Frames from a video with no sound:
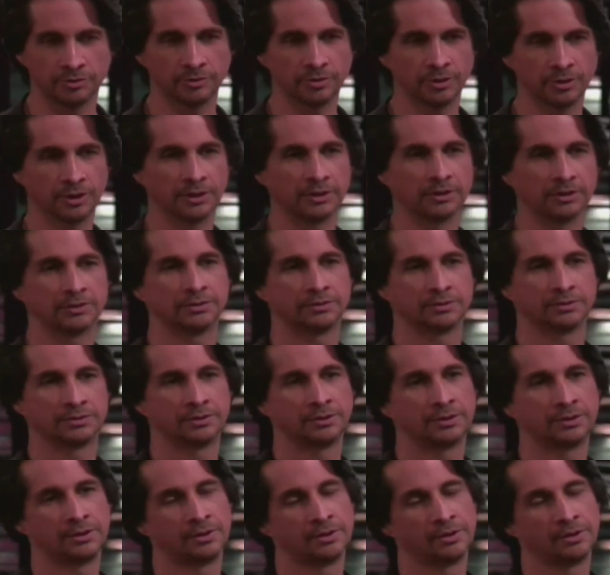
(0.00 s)
You,
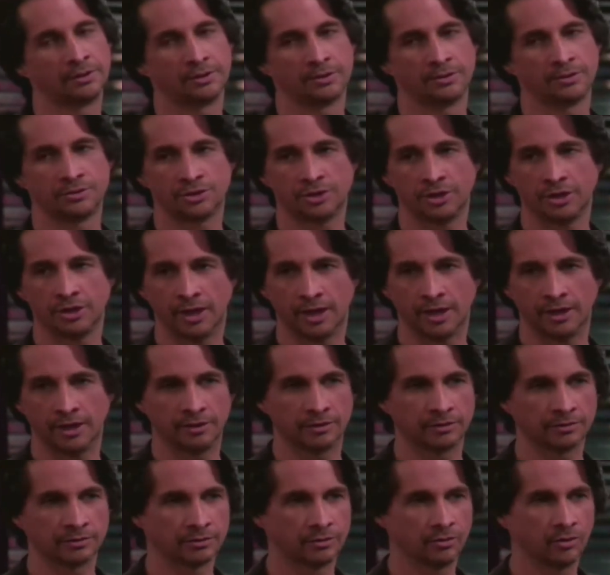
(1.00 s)
uh, you get out
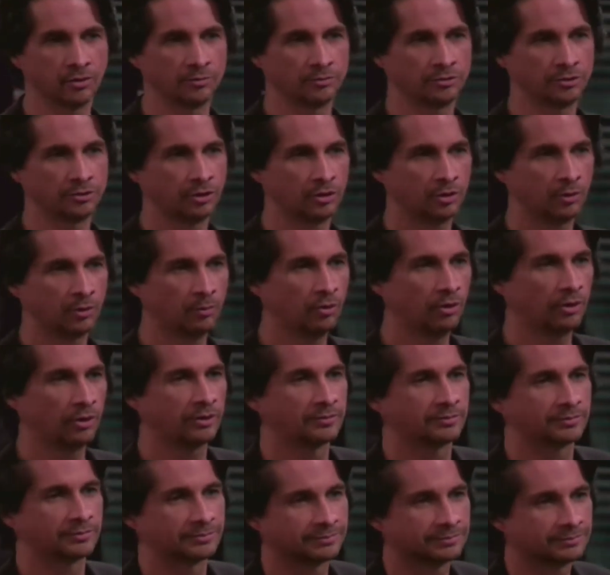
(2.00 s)
of here. Go home to your little boy.
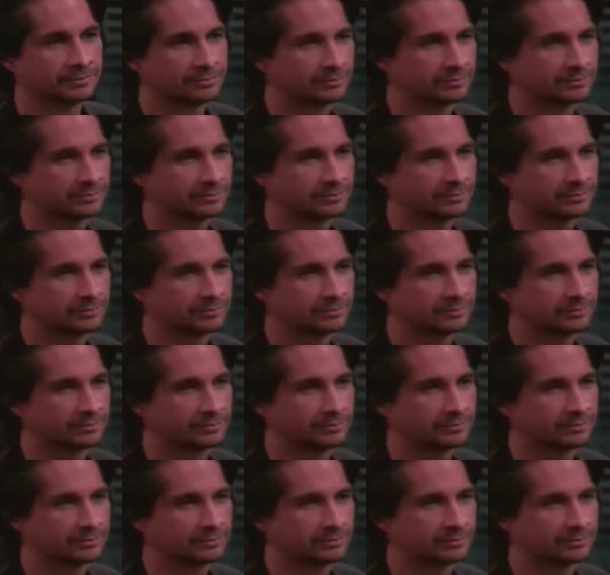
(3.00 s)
